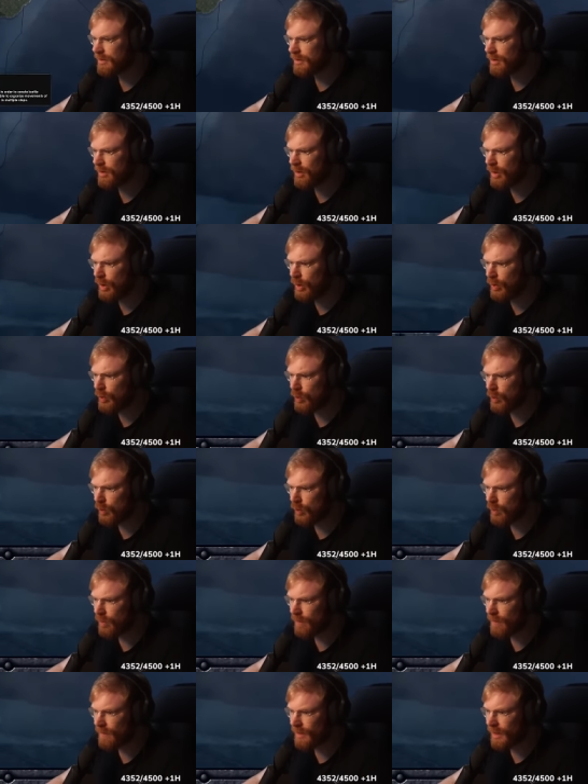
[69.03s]
Oh!
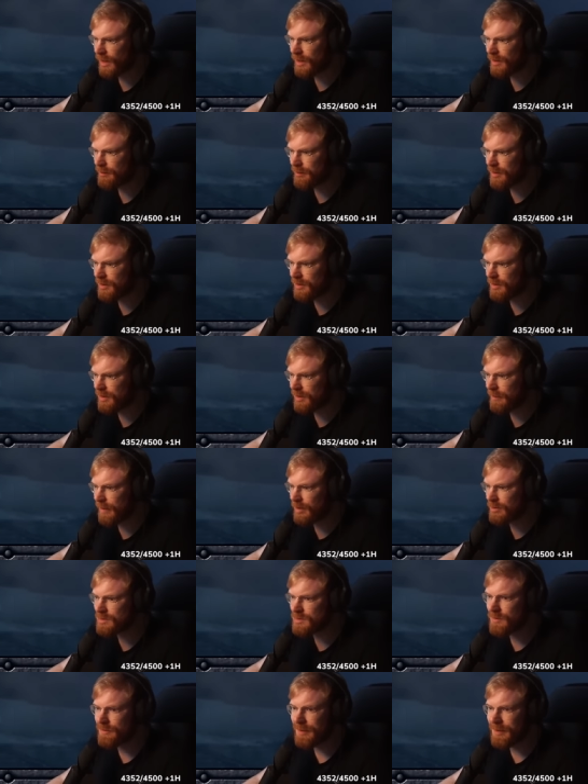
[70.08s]
I can build it in the
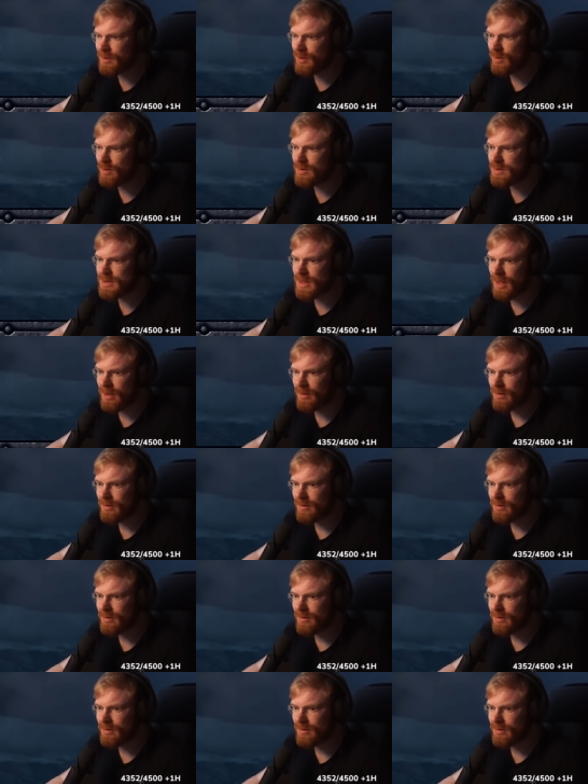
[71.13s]
mountains of Mendoza.